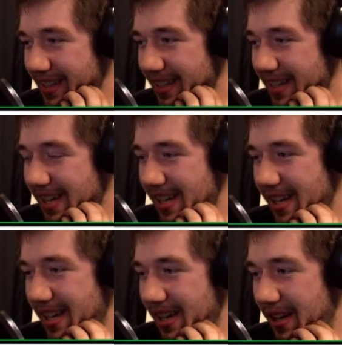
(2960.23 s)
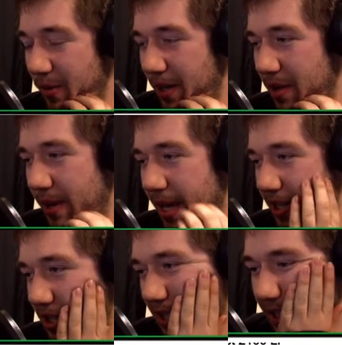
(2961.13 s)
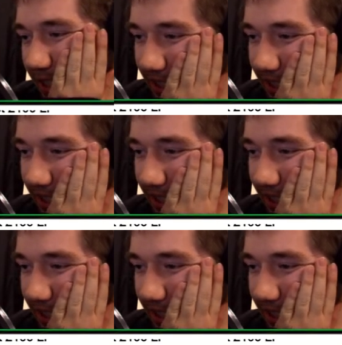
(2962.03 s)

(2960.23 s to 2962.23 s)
What are you banishing?